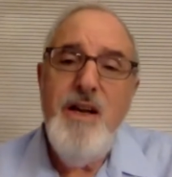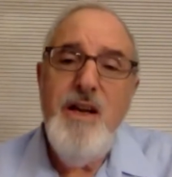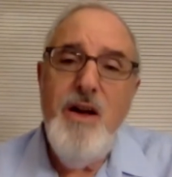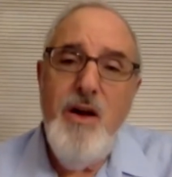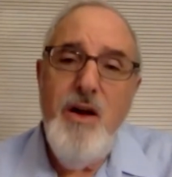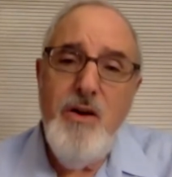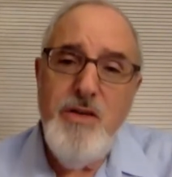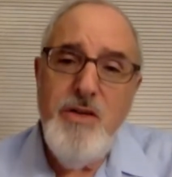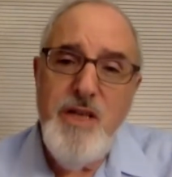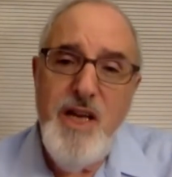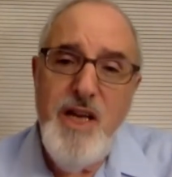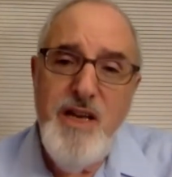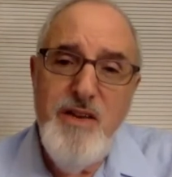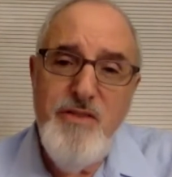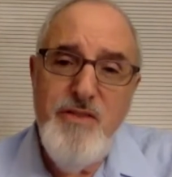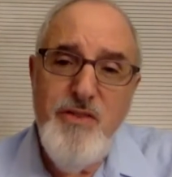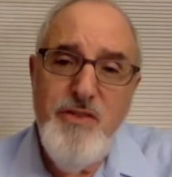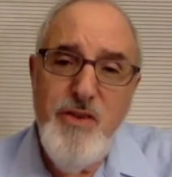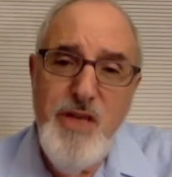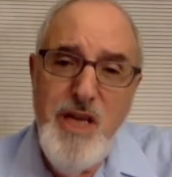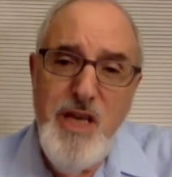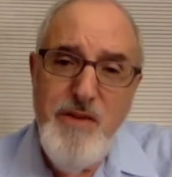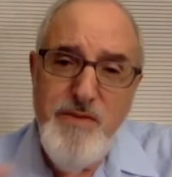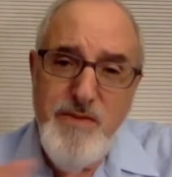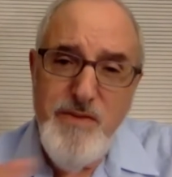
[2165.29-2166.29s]
Okay, so
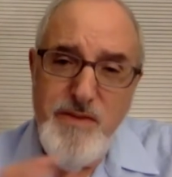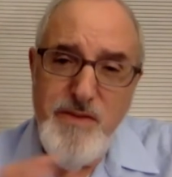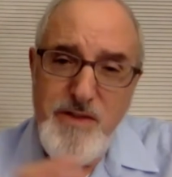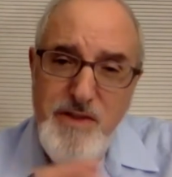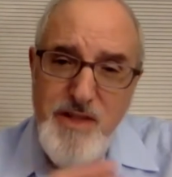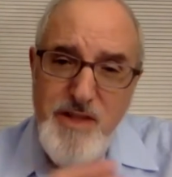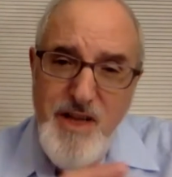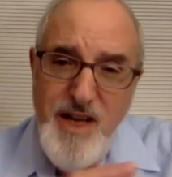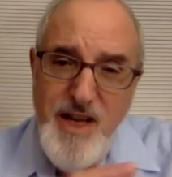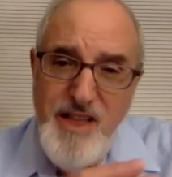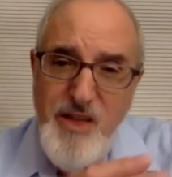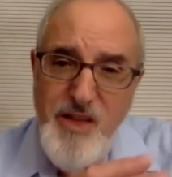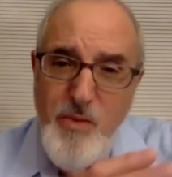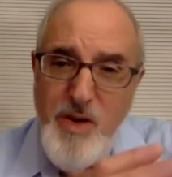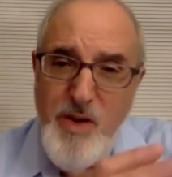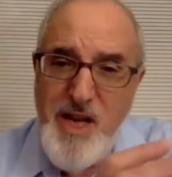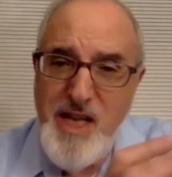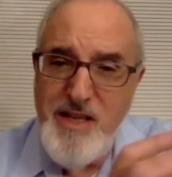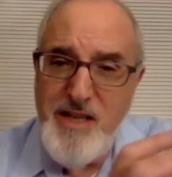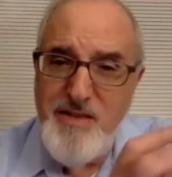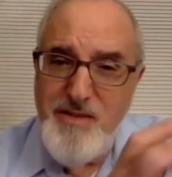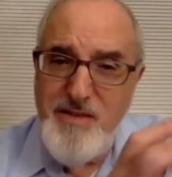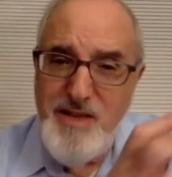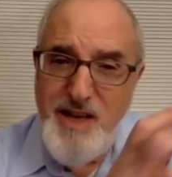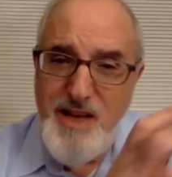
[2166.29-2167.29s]
you have, on the one
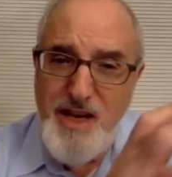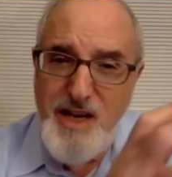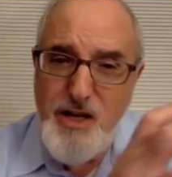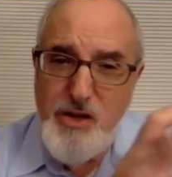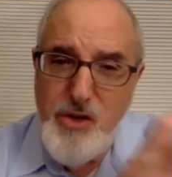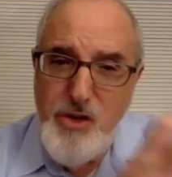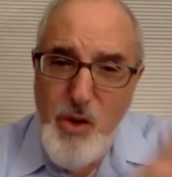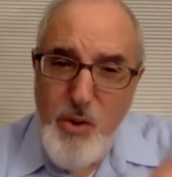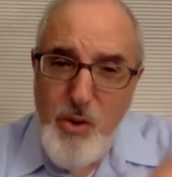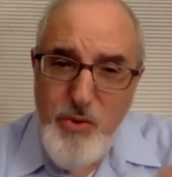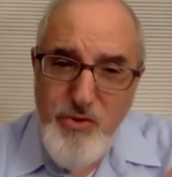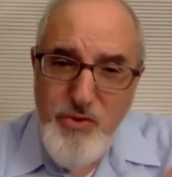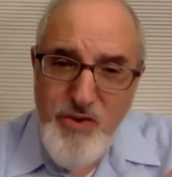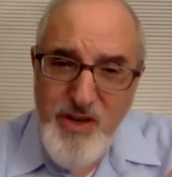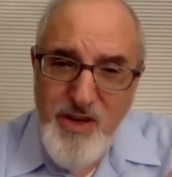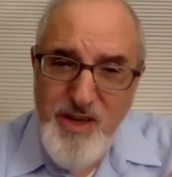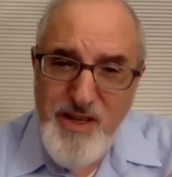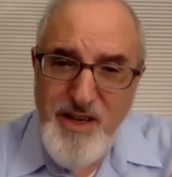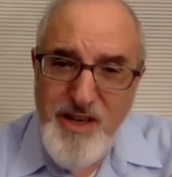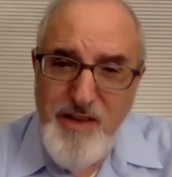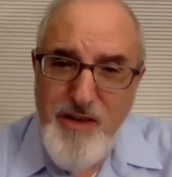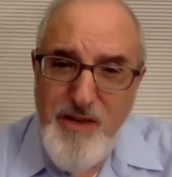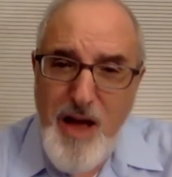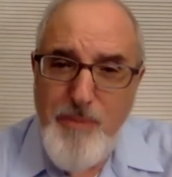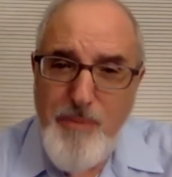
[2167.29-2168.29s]
hand, a closing
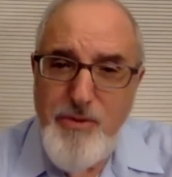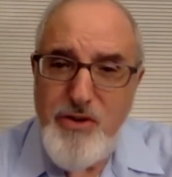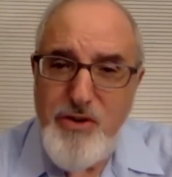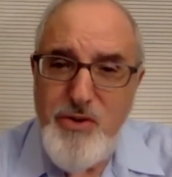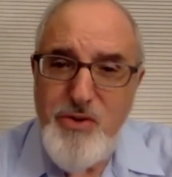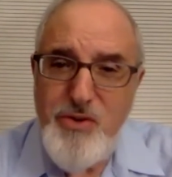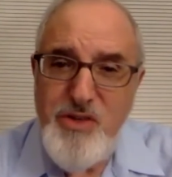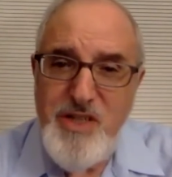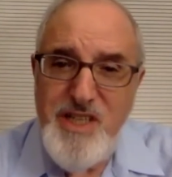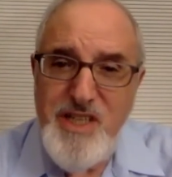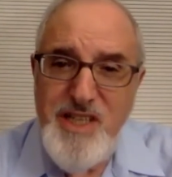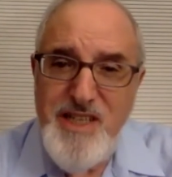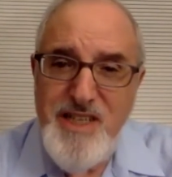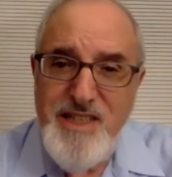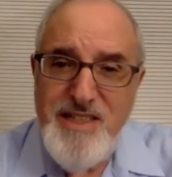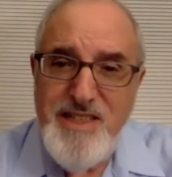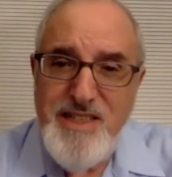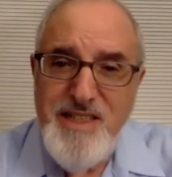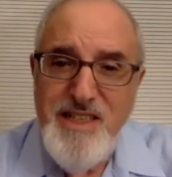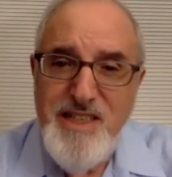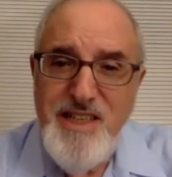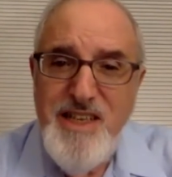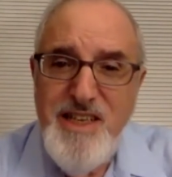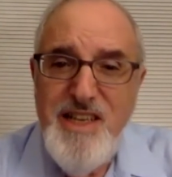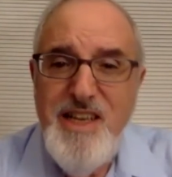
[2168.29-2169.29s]
of opportunities,
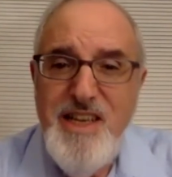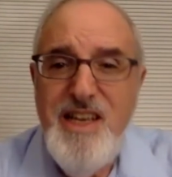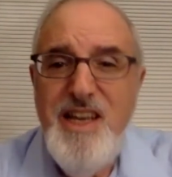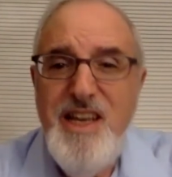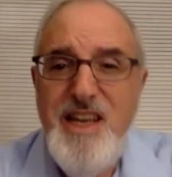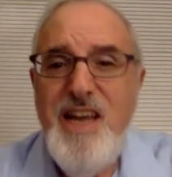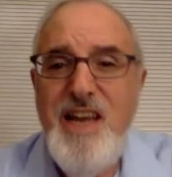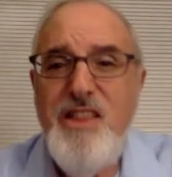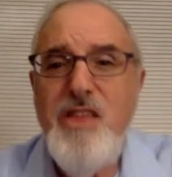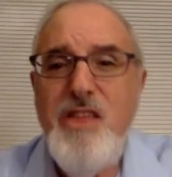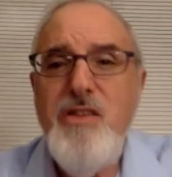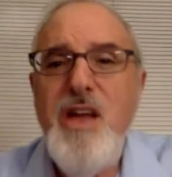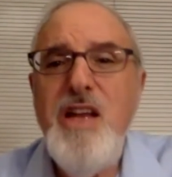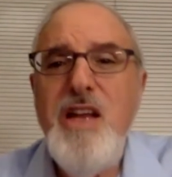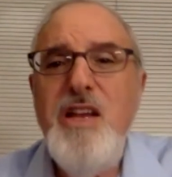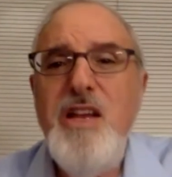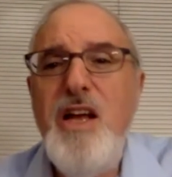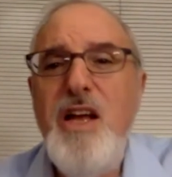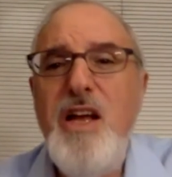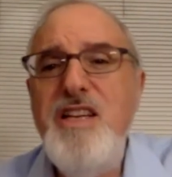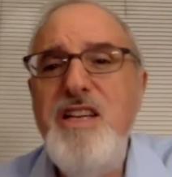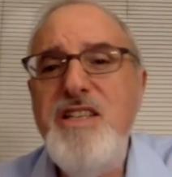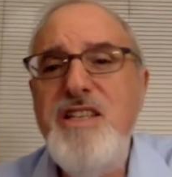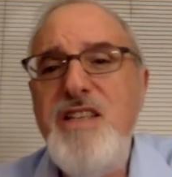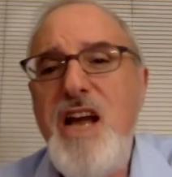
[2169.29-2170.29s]
on the other hand,
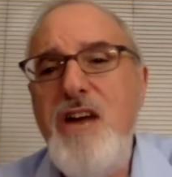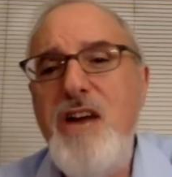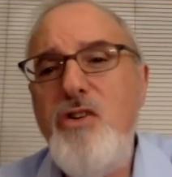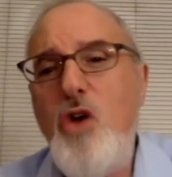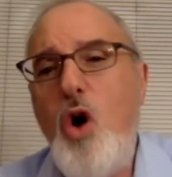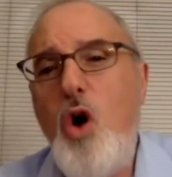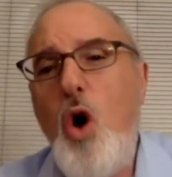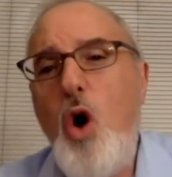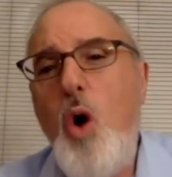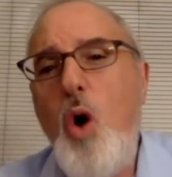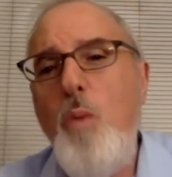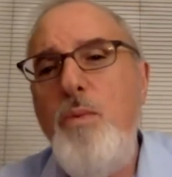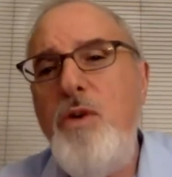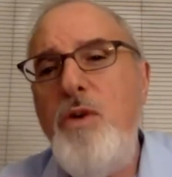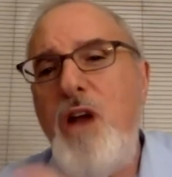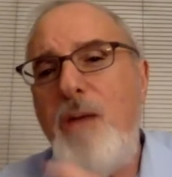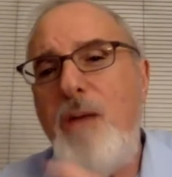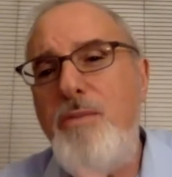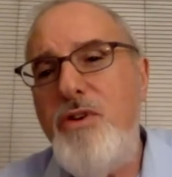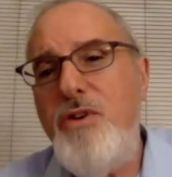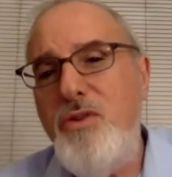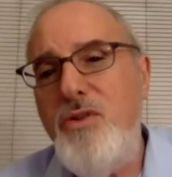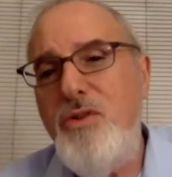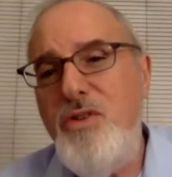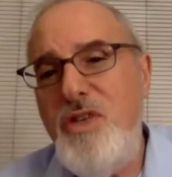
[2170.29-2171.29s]
a desire to open
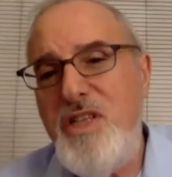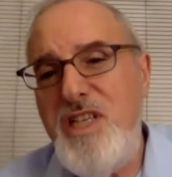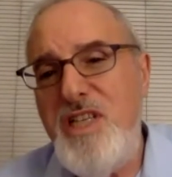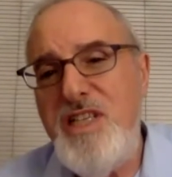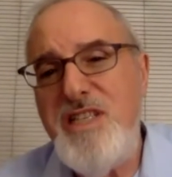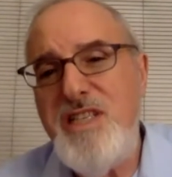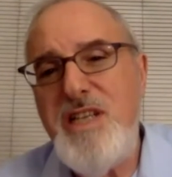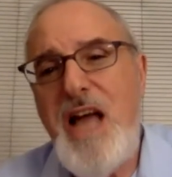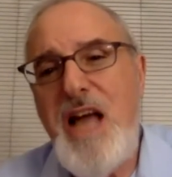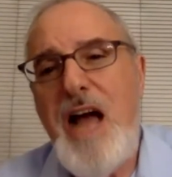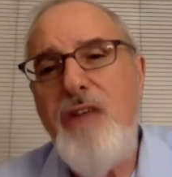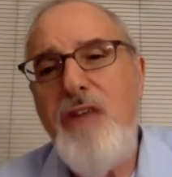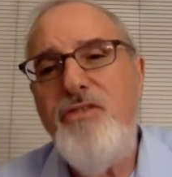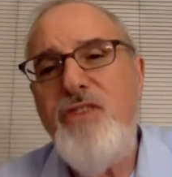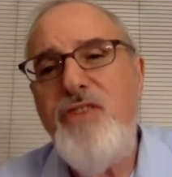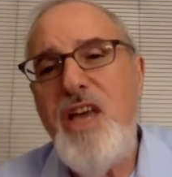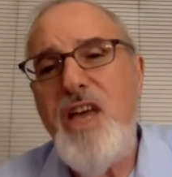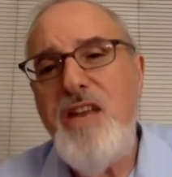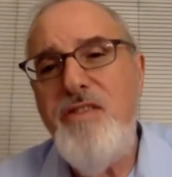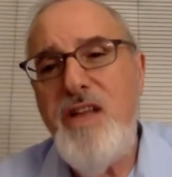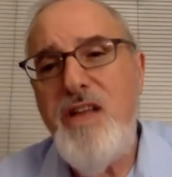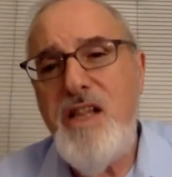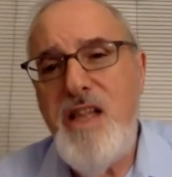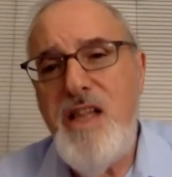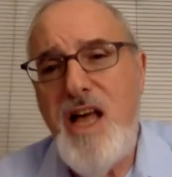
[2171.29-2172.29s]
opportunities outside of
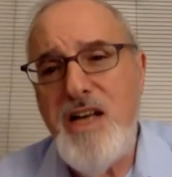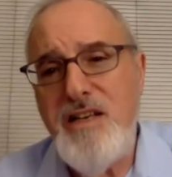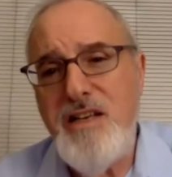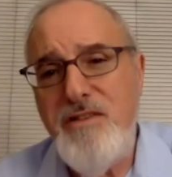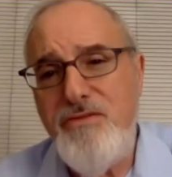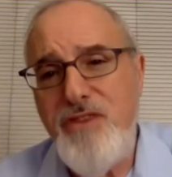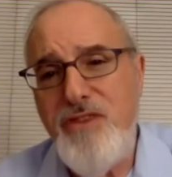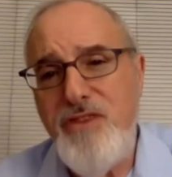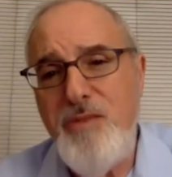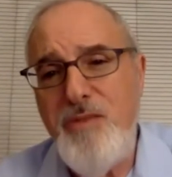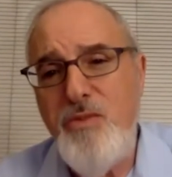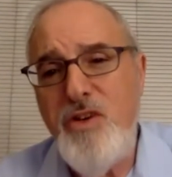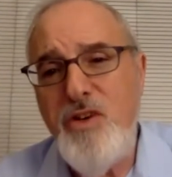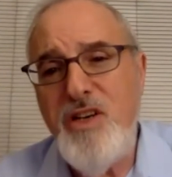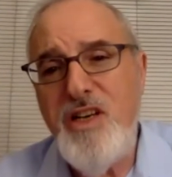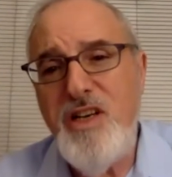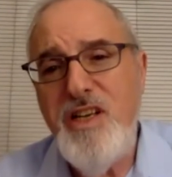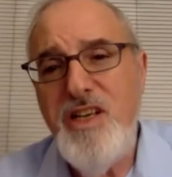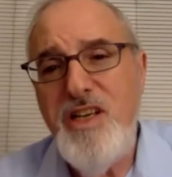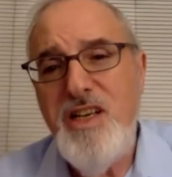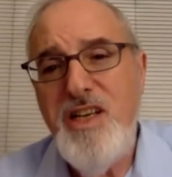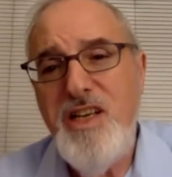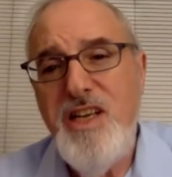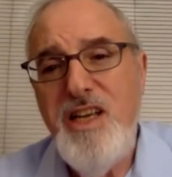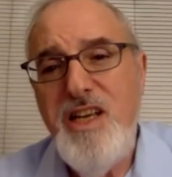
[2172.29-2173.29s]
the halakhic framework.
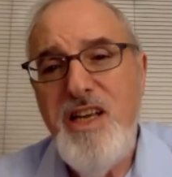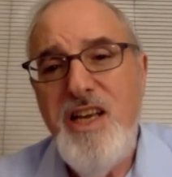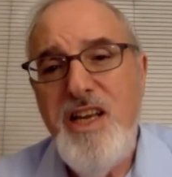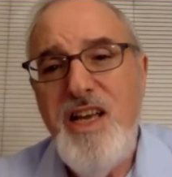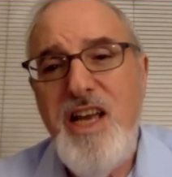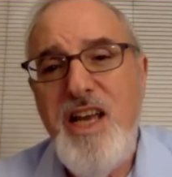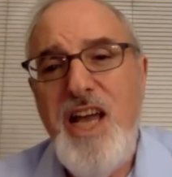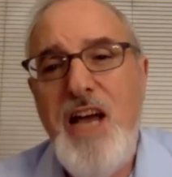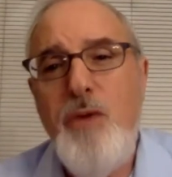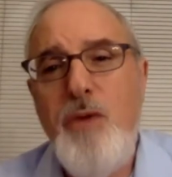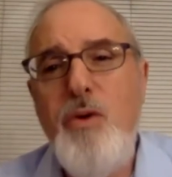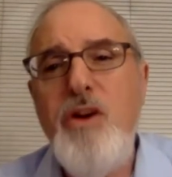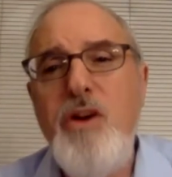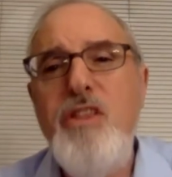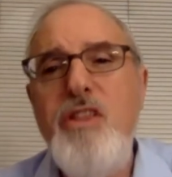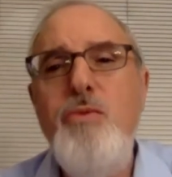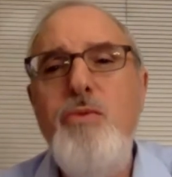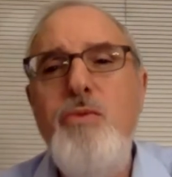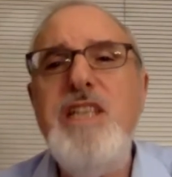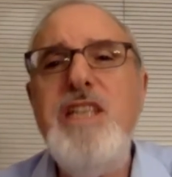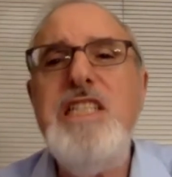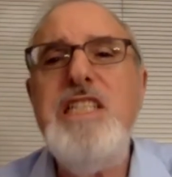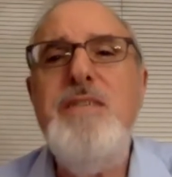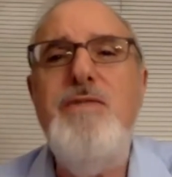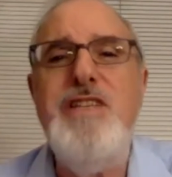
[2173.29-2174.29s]
And where are the
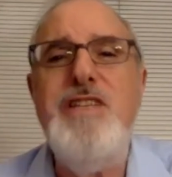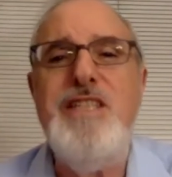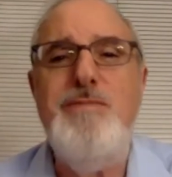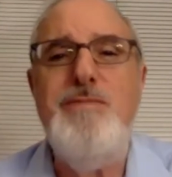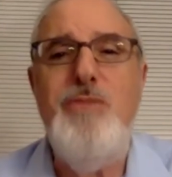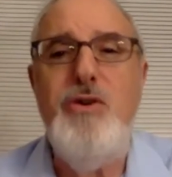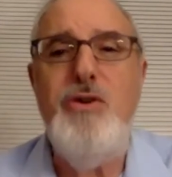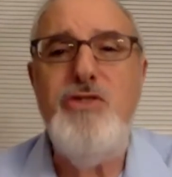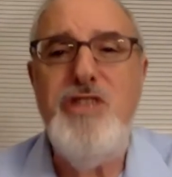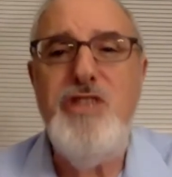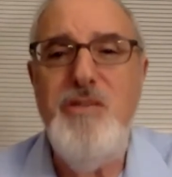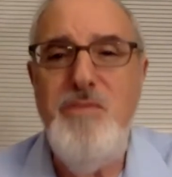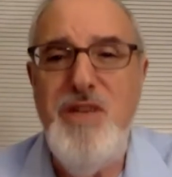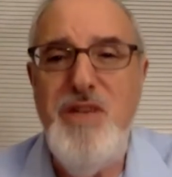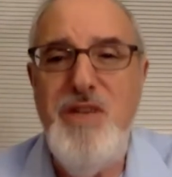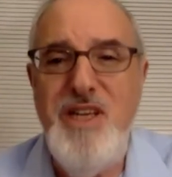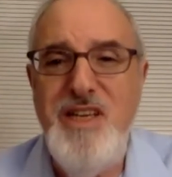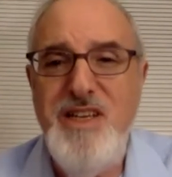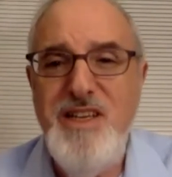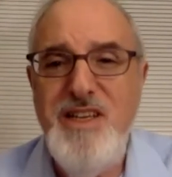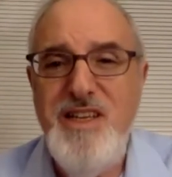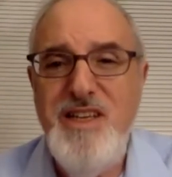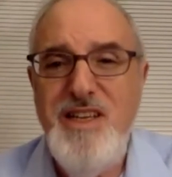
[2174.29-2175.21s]
rest of us supposed to be?